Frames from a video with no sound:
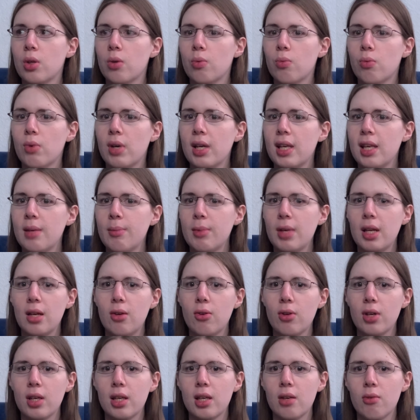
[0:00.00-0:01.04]
why am I
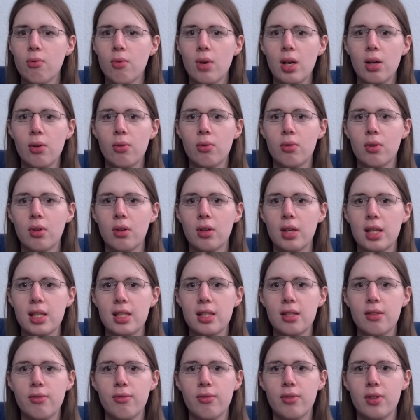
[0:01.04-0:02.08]
looking around as
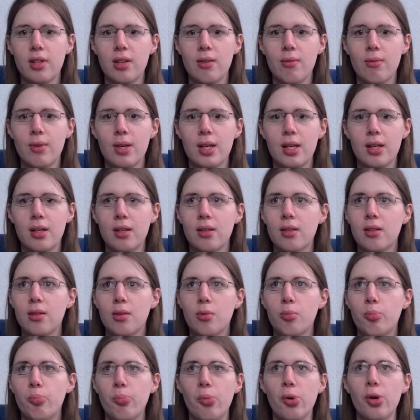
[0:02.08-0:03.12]
if there were
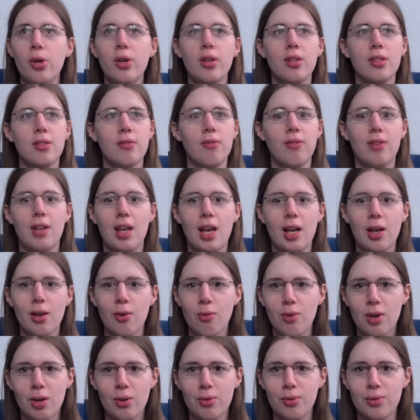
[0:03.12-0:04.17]
birds flying
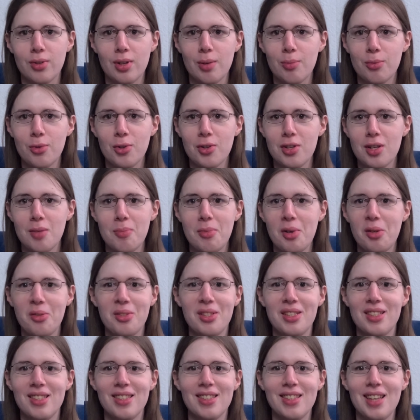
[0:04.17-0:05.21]
around? I'm talking about
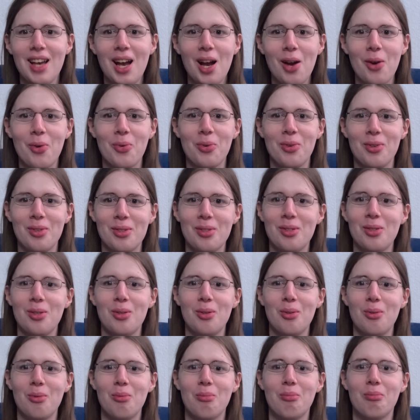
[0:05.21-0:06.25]
the sound,
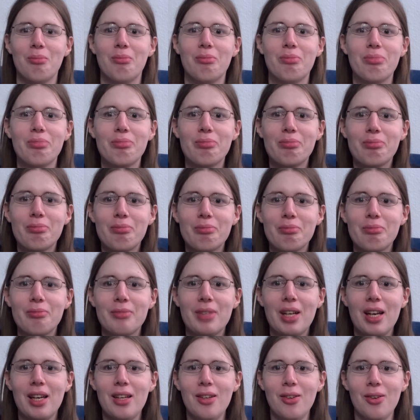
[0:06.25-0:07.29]
so
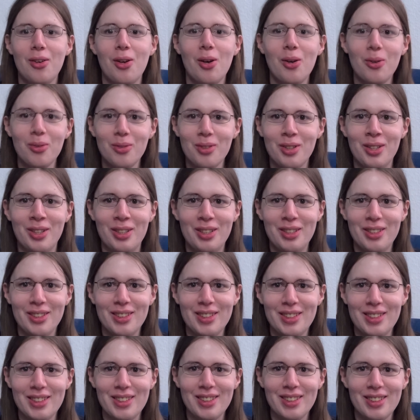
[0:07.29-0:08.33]
I don't know.
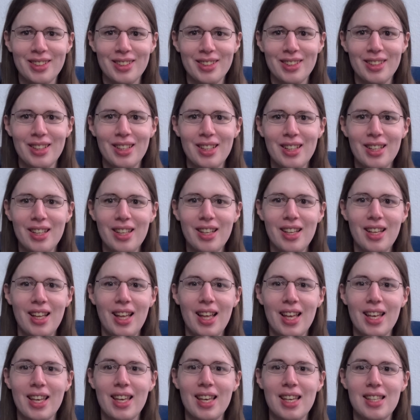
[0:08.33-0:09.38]

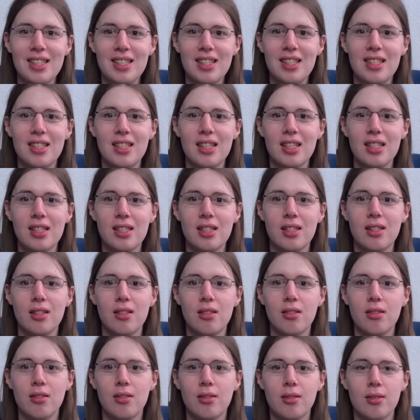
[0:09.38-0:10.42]
I guess it just
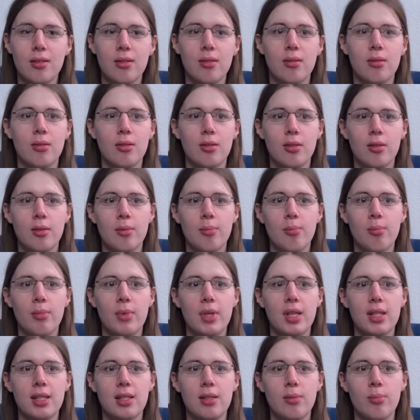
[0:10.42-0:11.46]

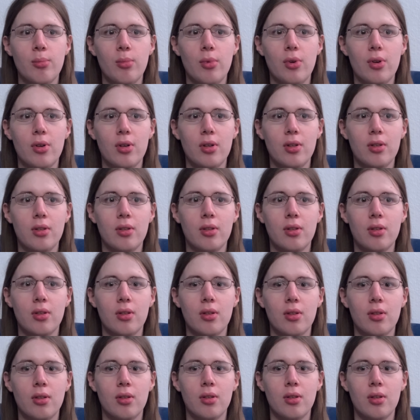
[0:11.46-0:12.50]
makes it more
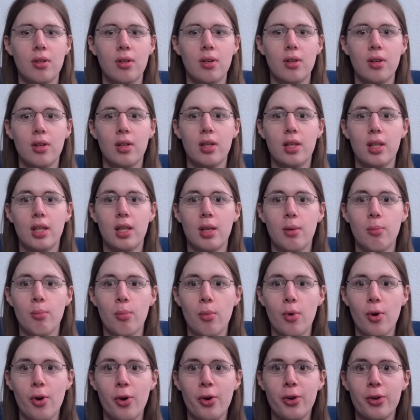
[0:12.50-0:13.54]

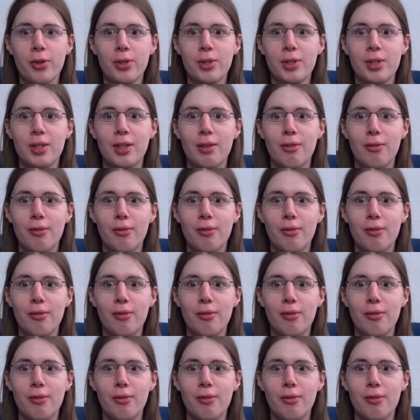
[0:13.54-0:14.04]
immersive.